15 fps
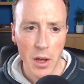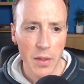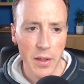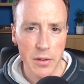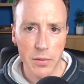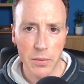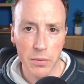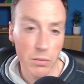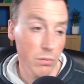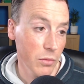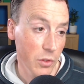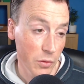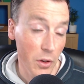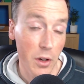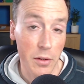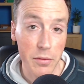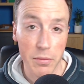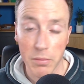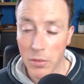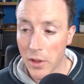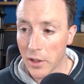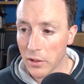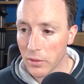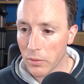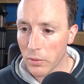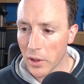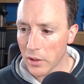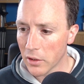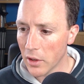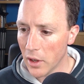There's 5 things, in
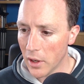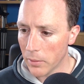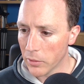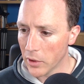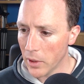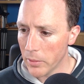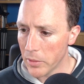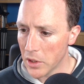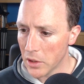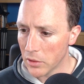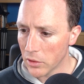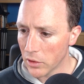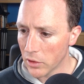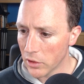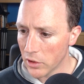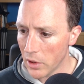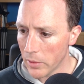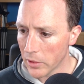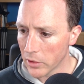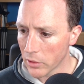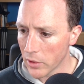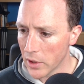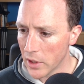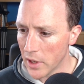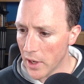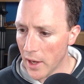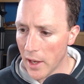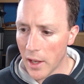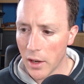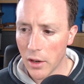fact. So let me share my screen
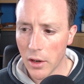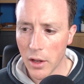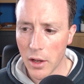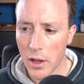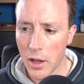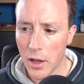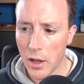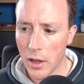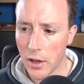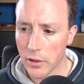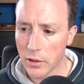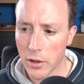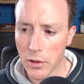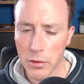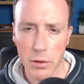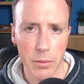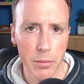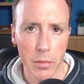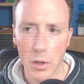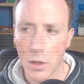and let's go through them.